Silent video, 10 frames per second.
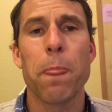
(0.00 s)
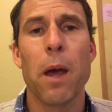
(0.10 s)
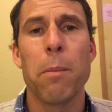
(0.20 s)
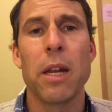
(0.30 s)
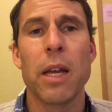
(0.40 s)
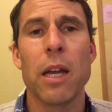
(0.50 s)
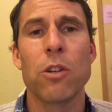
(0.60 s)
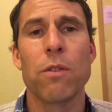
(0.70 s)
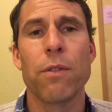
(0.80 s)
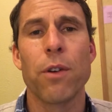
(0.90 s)

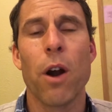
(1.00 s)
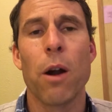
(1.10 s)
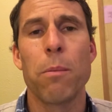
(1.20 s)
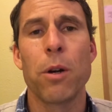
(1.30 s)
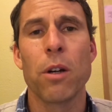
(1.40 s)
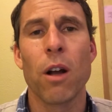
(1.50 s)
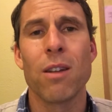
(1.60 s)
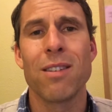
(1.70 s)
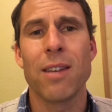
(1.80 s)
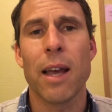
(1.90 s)
medication for heartburn
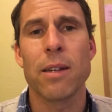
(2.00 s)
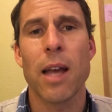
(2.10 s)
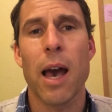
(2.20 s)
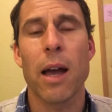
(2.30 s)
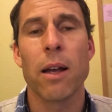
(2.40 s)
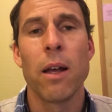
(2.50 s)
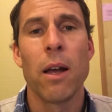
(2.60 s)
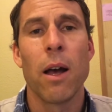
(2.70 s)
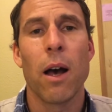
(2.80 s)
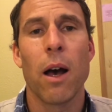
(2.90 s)
called Zantac
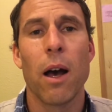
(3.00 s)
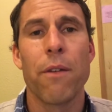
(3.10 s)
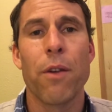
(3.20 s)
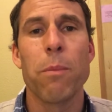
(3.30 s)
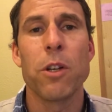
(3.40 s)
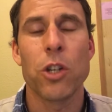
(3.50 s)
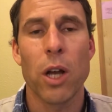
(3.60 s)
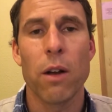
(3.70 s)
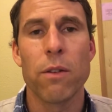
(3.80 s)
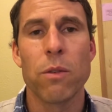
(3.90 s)
from the
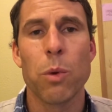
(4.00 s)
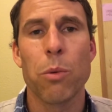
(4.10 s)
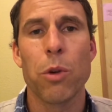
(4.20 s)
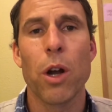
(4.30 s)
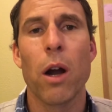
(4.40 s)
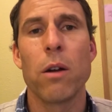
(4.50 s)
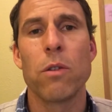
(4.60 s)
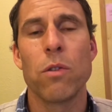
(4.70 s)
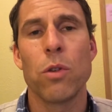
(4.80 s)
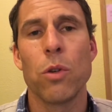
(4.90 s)
shelves with
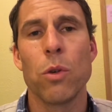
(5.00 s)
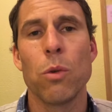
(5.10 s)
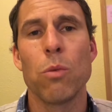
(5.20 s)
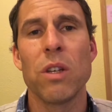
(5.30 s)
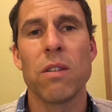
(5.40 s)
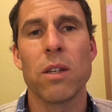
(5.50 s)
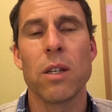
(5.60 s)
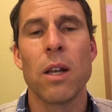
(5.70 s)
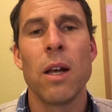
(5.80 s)
regards to recent